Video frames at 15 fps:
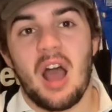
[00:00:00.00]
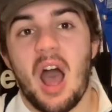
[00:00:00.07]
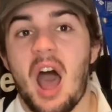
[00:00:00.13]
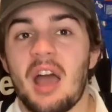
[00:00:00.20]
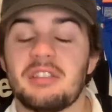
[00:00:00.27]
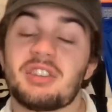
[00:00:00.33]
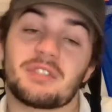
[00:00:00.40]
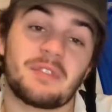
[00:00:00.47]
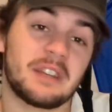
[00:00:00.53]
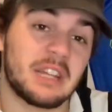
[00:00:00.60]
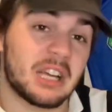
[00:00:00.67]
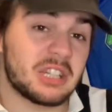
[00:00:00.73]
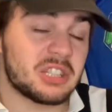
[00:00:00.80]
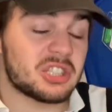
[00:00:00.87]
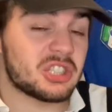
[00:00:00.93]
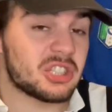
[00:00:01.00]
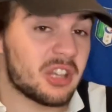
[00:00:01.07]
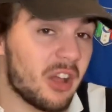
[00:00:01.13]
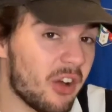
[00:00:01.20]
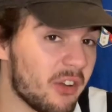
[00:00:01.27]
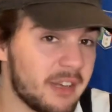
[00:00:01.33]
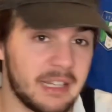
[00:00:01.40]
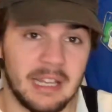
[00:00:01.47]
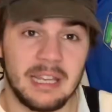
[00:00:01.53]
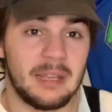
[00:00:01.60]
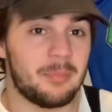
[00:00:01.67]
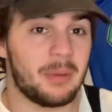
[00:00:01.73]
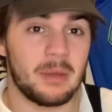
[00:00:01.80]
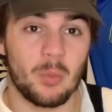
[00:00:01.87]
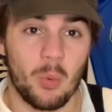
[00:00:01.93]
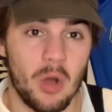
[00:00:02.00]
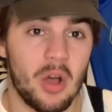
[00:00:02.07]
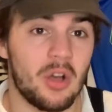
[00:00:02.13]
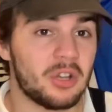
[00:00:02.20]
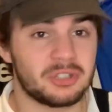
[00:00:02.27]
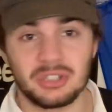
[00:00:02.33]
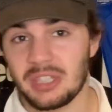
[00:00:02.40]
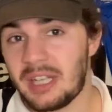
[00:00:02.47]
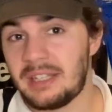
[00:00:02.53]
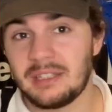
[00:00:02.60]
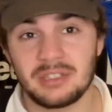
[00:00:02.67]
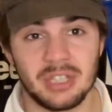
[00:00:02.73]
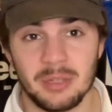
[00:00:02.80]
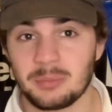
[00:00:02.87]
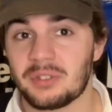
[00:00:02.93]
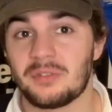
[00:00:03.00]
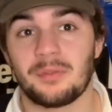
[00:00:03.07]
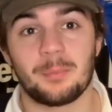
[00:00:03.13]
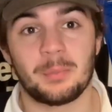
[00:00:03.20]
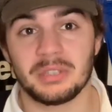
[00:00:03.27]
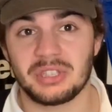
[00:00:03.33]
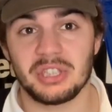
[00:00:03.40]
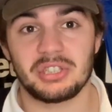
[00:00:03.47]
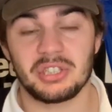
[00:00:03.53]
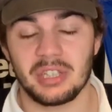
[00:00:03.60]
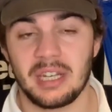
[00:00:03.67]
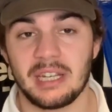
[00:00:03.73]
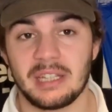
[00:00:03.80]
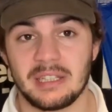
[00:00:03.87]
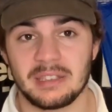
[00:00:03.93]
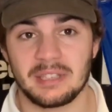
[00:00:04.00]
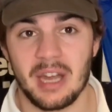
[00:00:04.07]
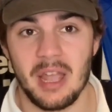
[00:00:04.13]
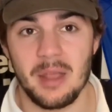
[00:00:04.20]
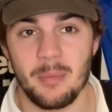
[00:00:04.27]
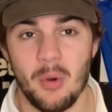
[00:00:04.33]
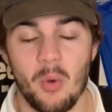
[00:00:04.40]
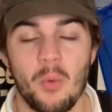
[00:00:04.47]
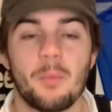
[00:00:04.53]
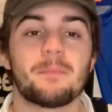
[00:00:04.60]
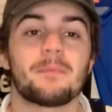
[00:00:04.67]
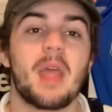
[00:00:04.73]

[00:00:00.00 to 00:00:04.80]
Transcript: I just think they're going to slightly be worse in terms of positioning in the table.